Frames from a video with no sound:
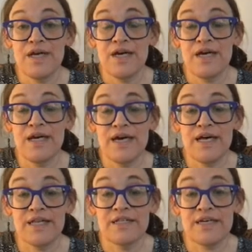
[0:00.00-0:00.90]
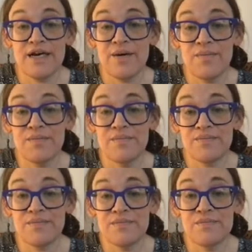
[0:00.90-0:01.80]
And
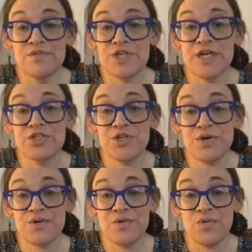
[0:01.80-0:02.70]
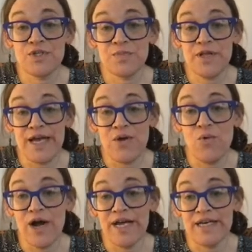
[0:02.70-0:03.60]
Xie Jun was playing
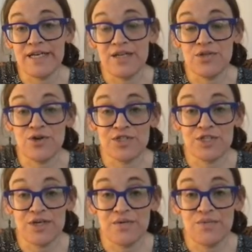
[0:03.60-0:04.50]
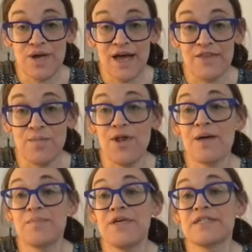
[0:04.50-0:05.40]
white, and Larsen had the
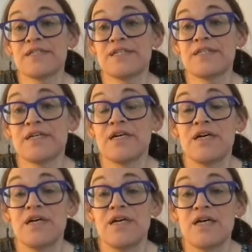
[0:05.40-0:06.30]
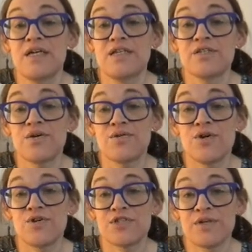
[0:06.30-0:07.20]
black pieces. So
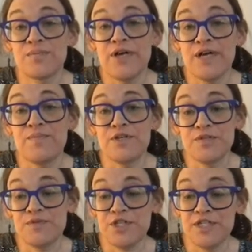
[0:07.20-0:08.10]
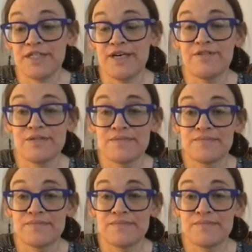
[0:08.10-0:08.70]
Larsen played bishop g7,